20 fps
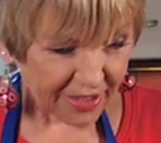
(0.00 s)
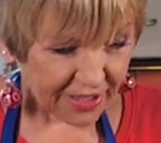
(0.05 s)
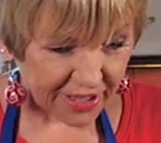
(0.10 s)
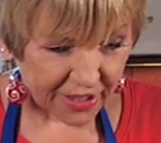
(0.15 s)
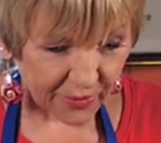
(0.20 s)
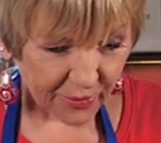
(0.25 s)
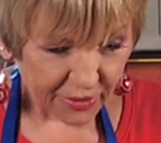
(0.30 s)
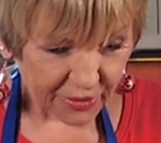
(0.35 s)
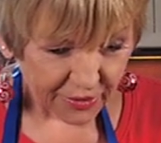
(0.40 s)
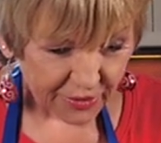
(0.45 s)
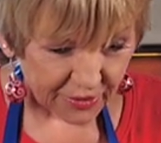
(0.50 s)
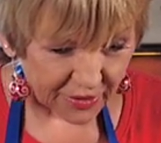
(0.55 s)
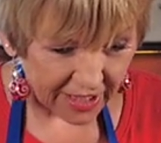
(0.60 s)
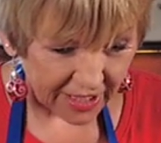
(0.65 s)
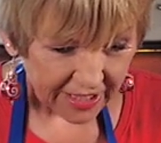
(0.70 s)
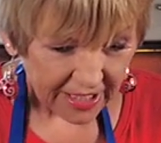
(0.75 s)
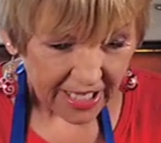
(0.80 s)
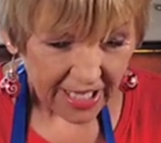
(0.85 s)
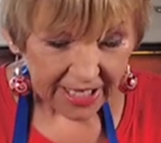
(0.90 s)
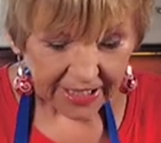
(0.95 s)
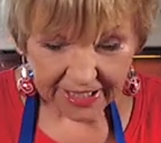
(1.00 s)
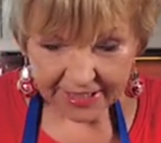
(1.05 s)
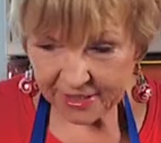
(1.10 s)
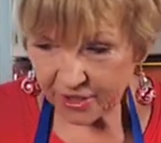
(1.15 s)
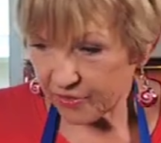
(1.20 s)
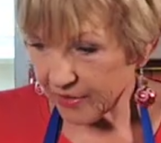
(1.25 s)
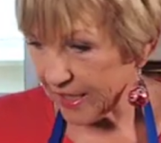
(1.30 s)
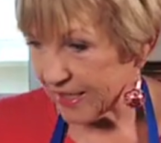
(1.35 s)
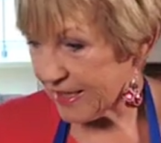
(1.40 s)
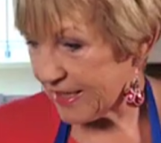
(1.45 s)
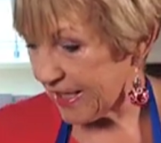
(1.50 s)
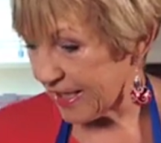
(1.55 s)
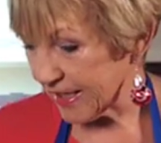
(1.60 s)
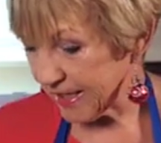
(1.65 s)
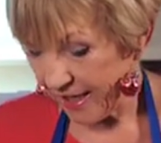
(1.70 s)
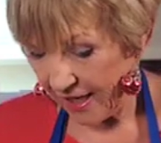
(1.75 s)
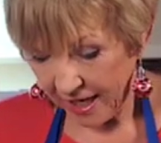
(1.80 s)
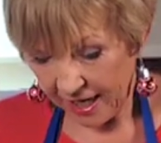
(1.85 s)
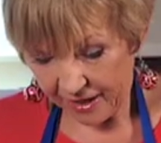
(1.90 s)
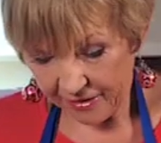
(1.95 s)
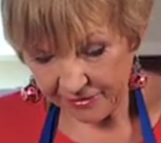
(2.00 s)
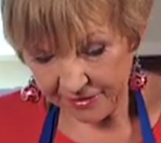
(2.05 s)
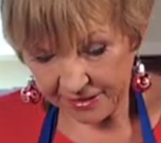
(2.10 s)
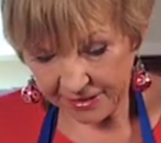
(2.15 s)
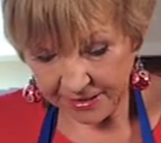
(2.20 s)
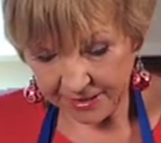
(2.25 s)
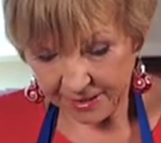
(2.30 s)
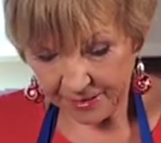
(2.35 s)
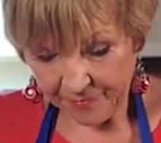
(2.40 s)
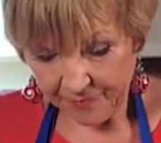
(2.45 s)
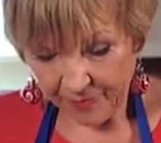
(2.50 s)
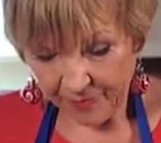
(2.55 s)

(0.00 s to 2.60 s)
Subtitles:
You don't want to do that. Let's grate the carrot.